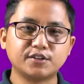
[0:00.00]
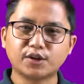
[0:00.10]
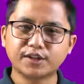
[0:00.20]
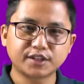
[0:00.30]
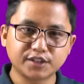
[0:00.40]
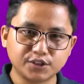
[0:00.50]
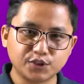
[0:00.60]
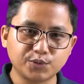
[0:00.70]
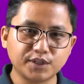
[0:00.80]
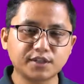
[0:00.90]
not in
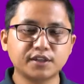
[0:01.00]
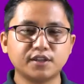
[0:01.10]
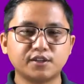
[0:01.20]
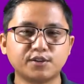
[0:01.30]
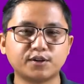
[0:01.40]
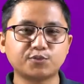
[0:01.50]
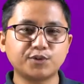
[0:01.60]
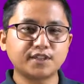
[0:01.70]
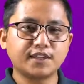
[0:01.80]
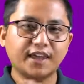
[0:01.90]
continuing not
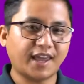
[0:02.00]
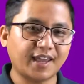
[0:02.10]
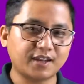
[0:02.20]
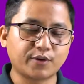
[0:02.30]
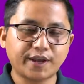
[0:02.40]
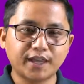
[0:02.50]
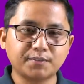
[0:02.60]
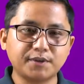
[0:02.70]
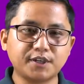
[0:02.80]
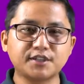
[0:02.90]
with had or
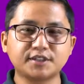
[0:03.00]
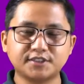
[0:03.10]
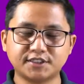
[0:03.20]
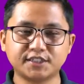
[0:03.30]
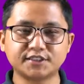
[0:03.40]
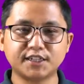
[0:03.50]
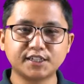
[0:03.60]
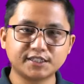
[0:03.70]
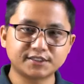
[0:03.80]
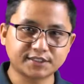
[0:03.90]
had been just
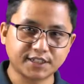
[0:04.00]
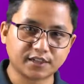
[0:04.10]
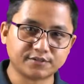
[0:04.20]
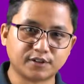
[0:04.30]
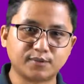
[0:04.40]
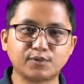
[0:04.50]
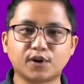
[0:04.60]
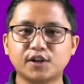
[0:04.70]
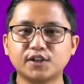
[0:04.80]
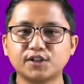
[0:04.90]
in the second form ko